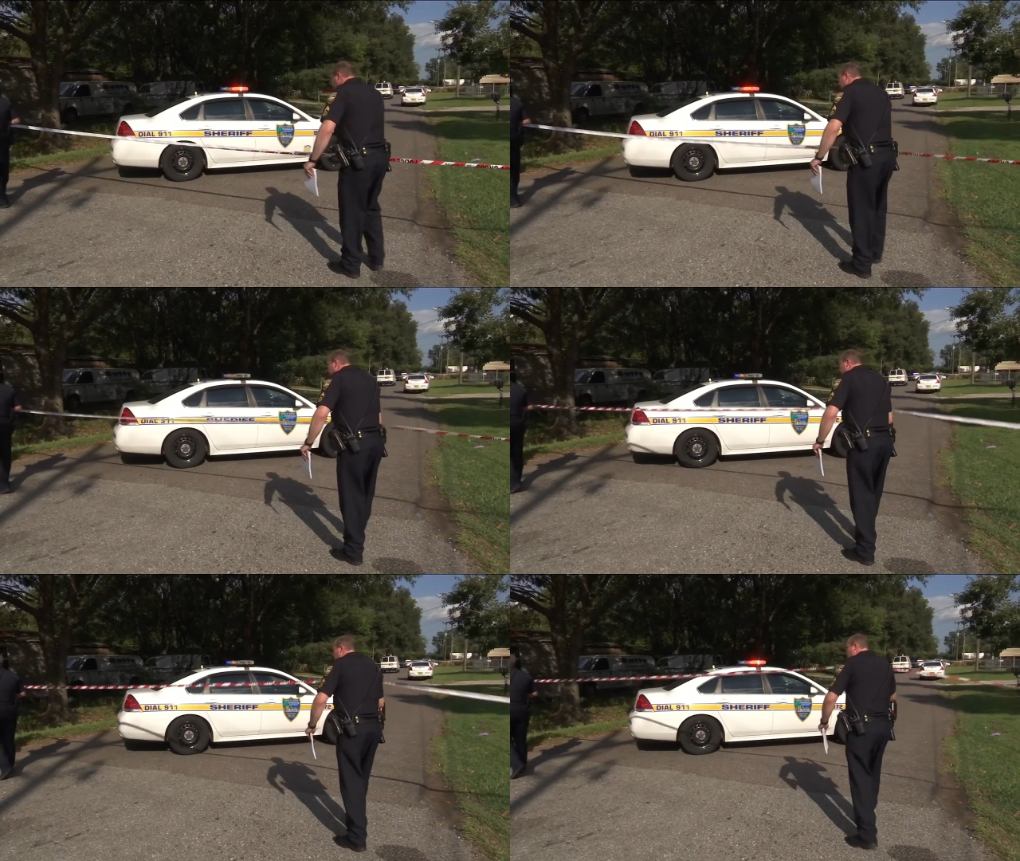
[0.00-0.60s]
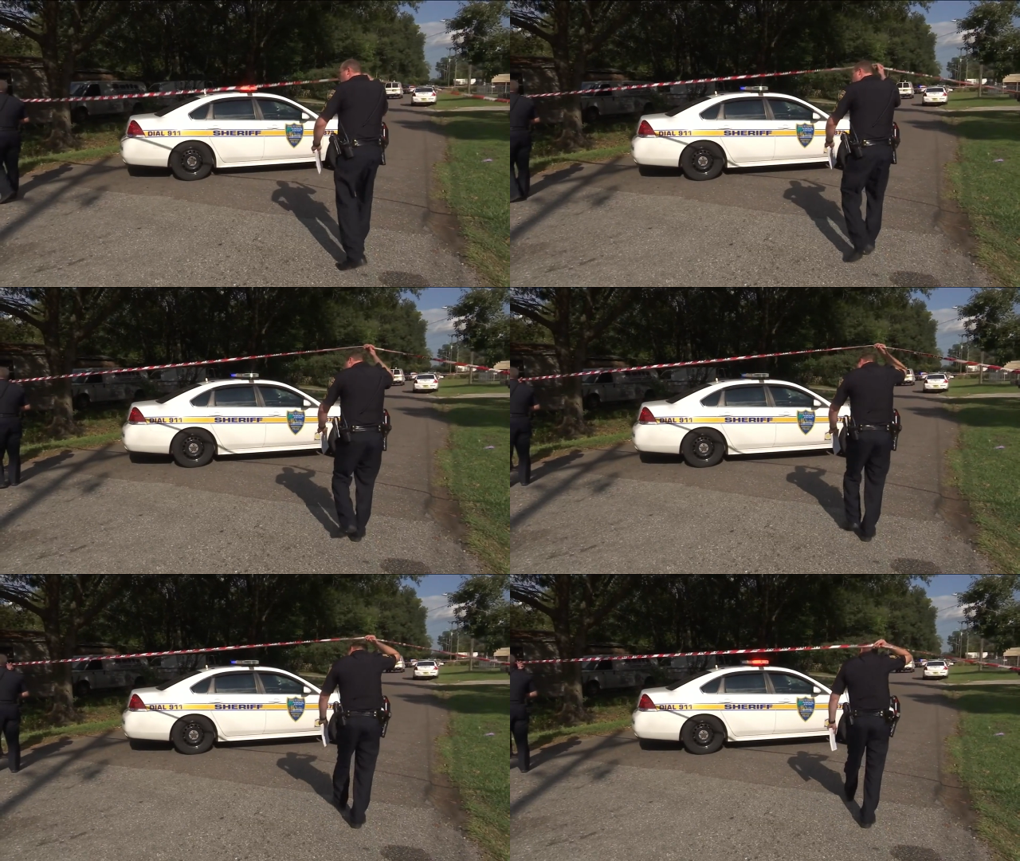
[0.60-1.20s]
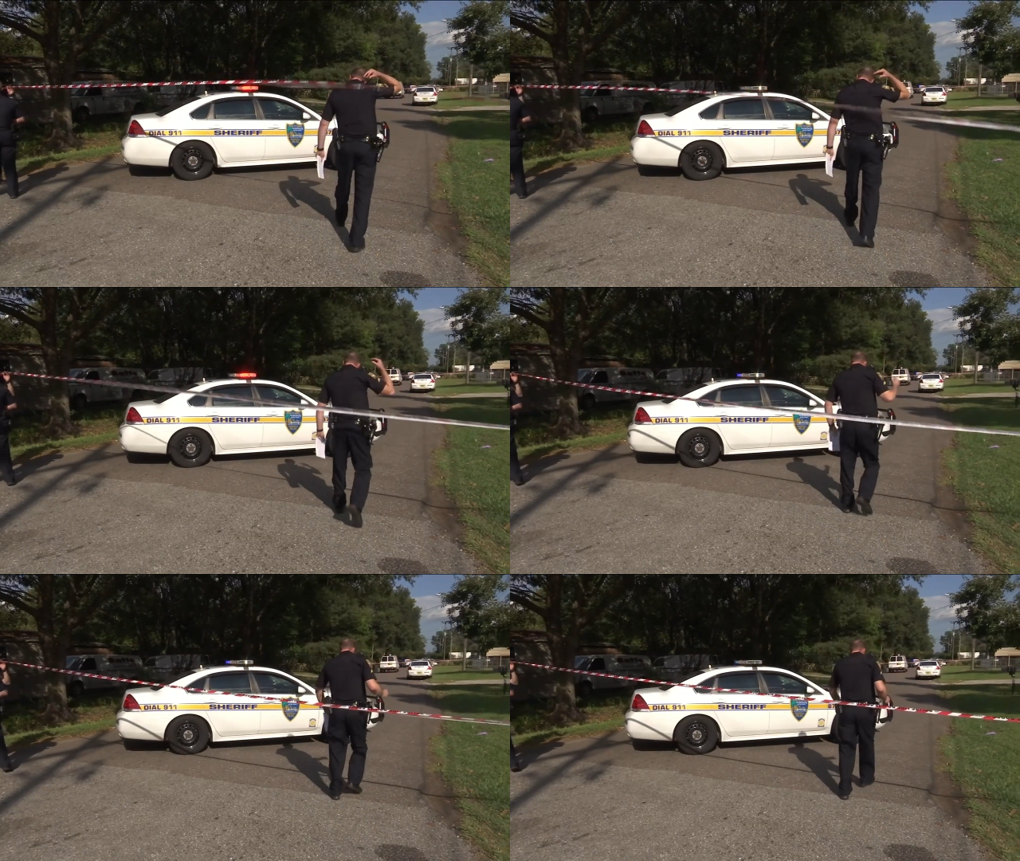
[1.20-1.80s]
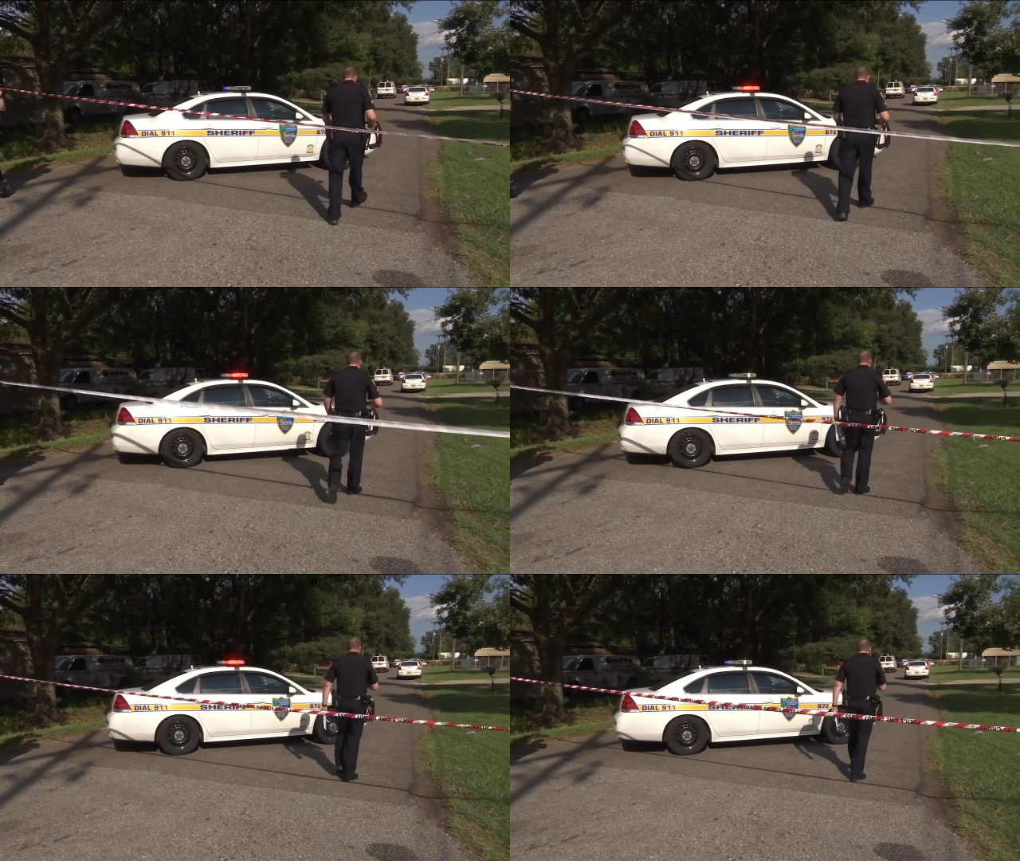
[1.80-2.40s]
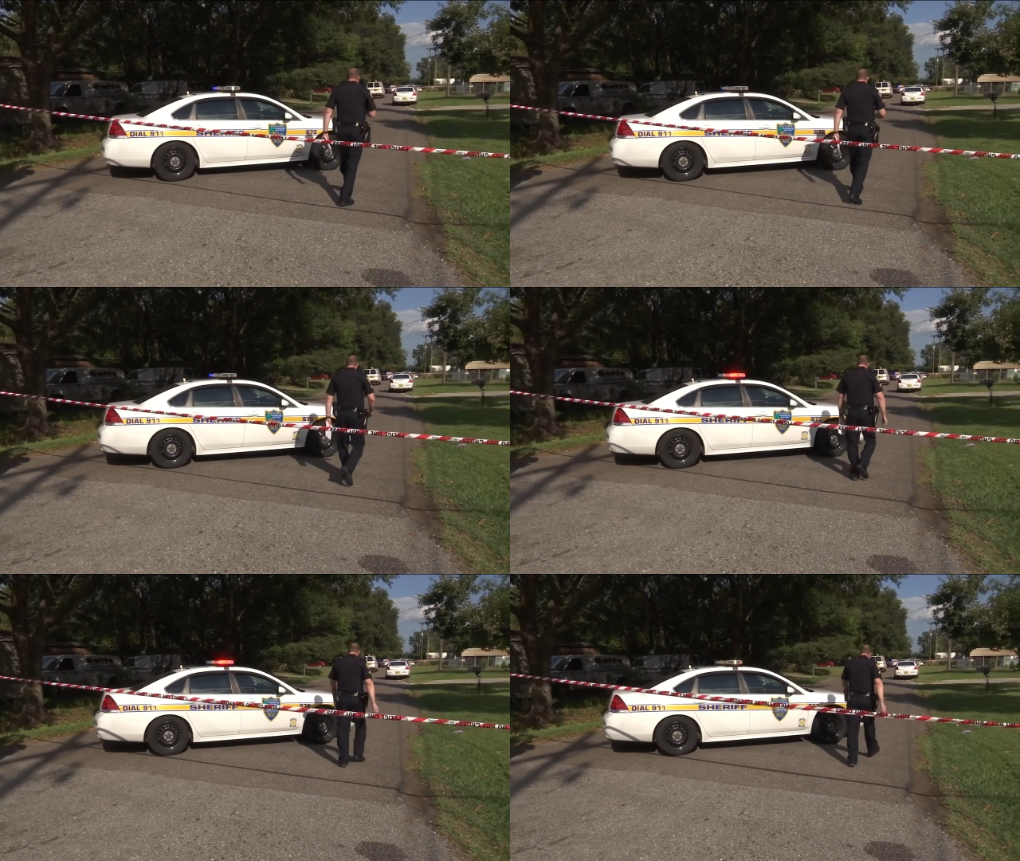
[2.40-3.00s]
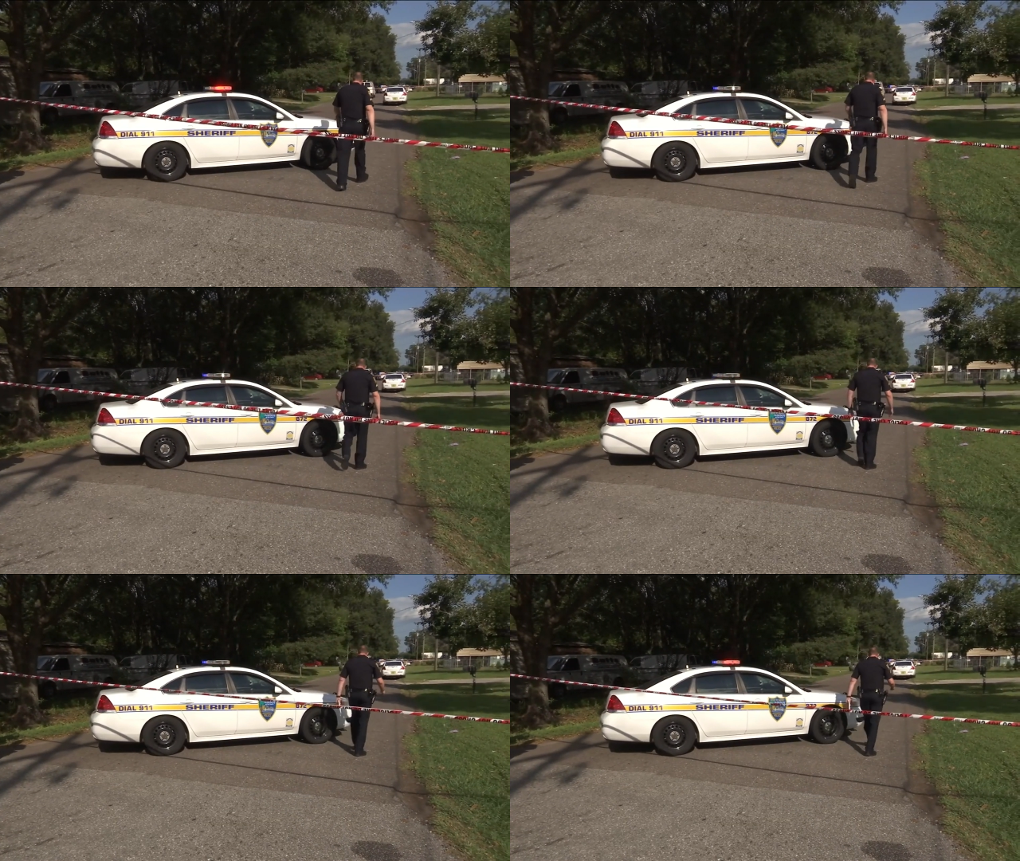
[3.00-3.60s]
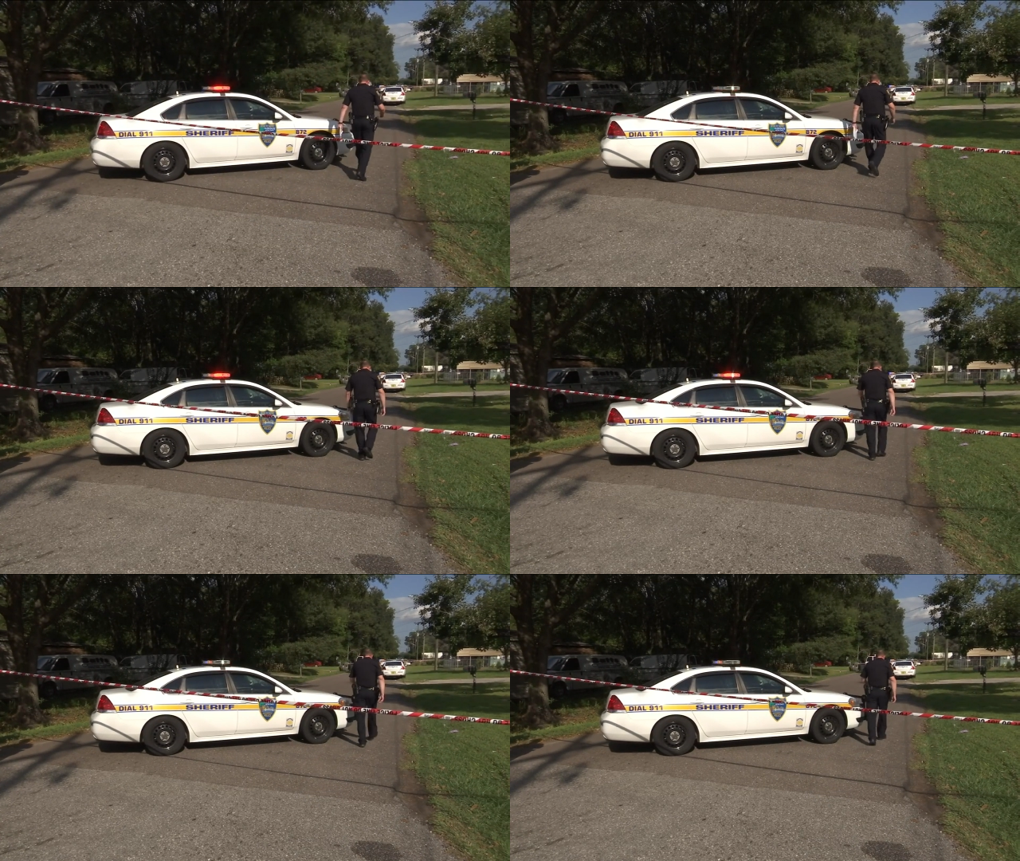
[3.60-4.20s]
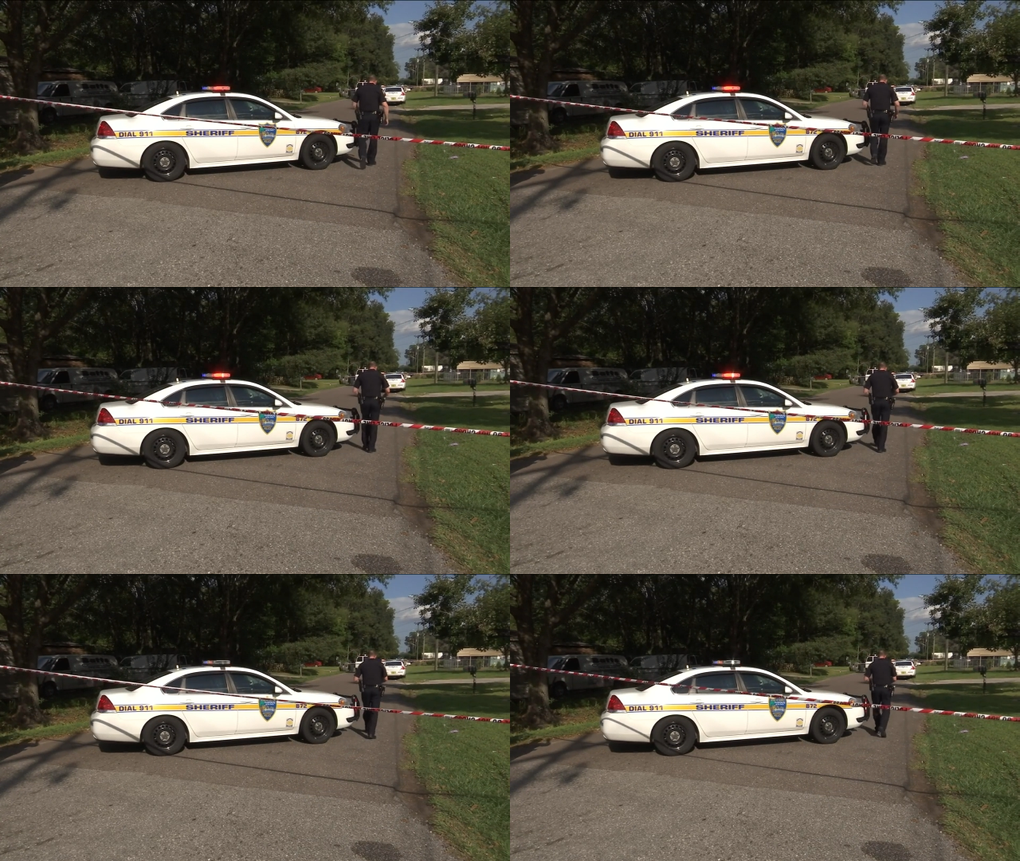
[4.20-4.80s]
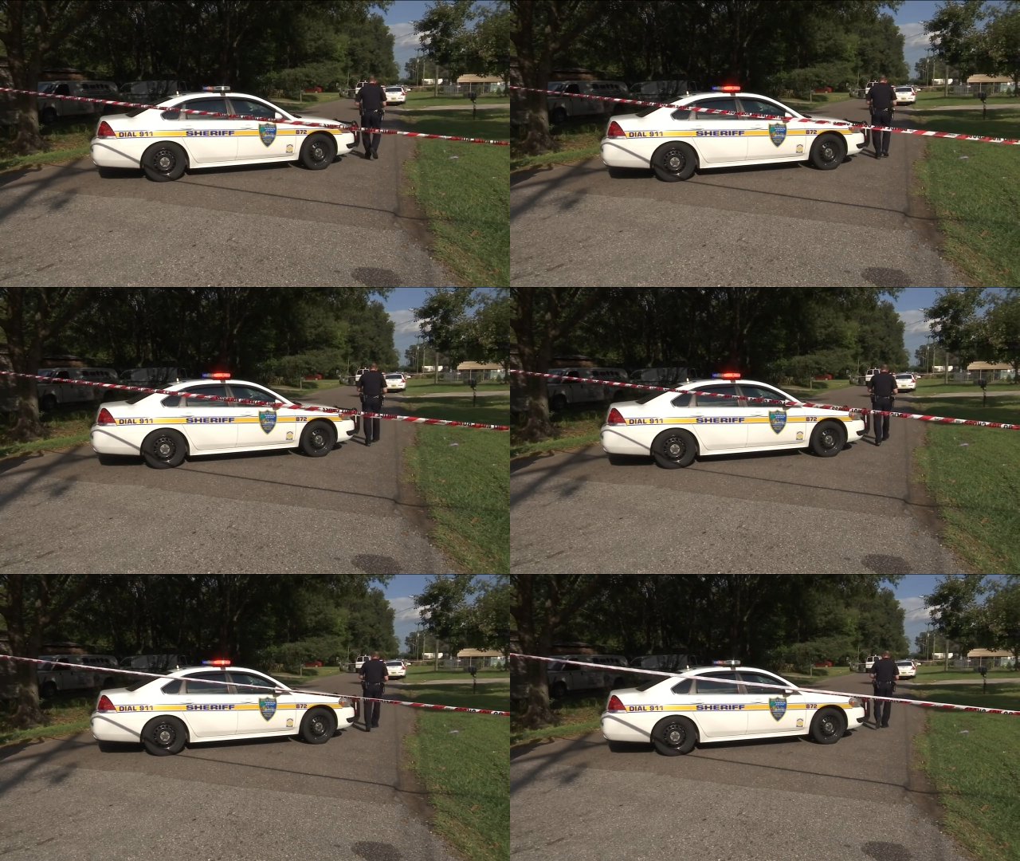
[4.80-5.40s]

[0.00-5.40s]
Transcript: [unreadable: no face in view]